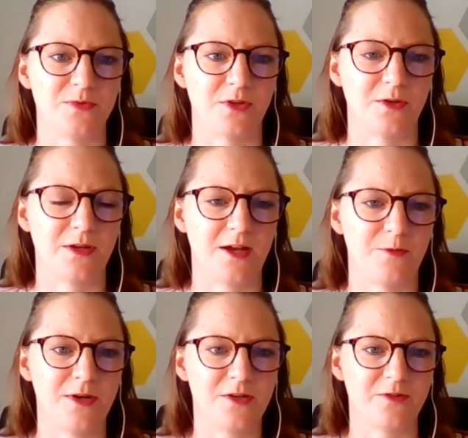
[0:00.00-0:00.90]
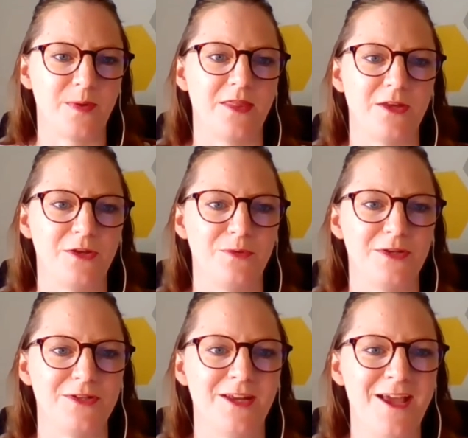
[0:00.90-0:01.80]
So I wonder whether you
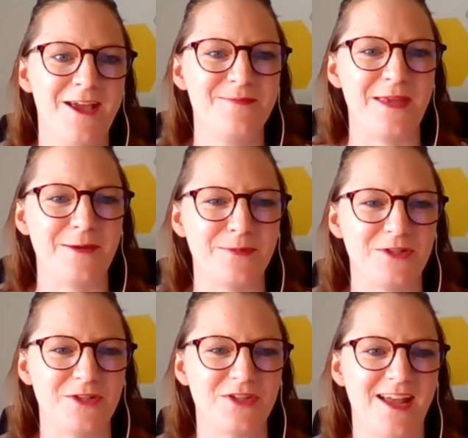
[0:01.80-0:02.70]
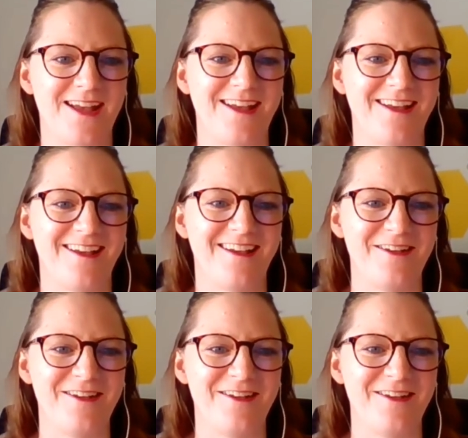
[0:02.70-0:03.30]
would be able to share